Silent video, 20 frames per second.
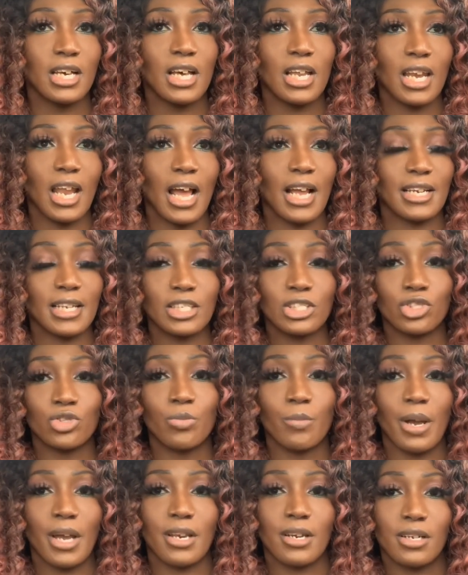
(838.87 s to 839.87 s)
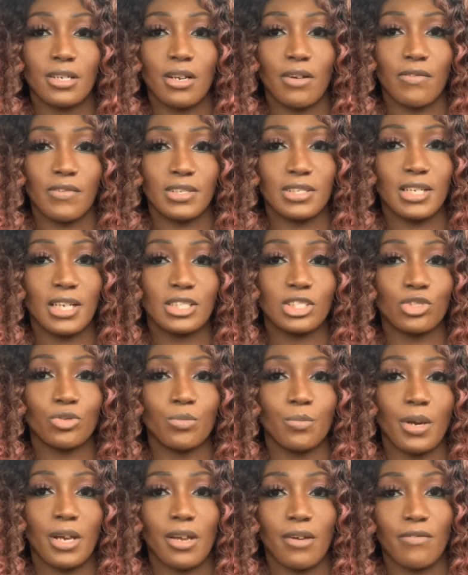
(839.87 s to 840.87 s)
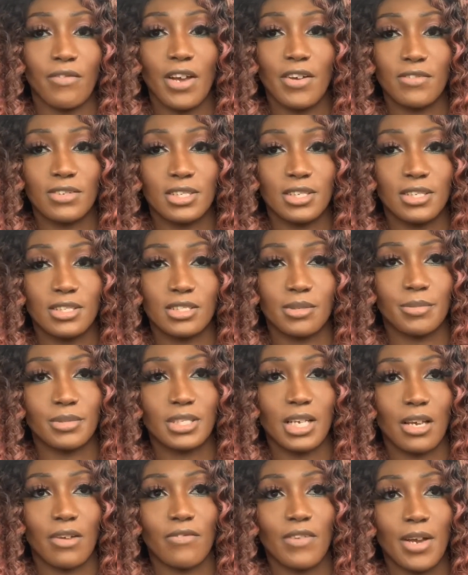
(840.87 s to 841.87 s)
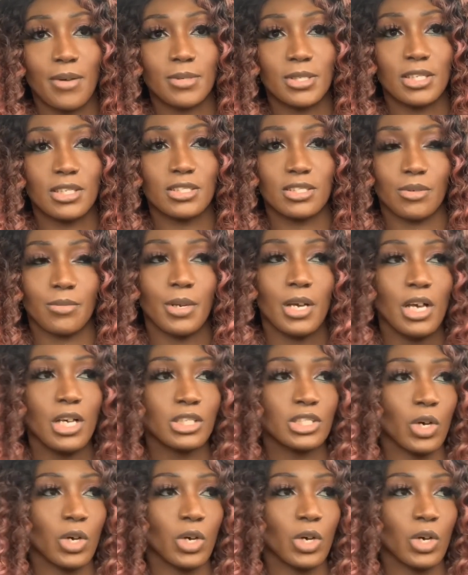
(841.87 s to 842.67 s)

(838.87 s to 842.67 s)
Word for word: like that's you making a difference, and that's you making favoritism and taking favoritism.